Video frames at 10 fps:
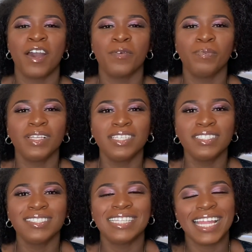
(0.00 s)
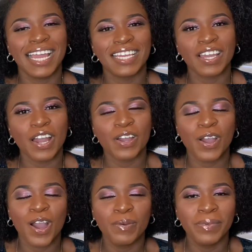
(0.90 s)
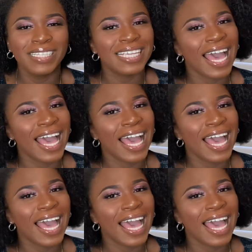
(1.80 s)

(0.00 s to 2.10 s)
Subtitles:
Please like, comment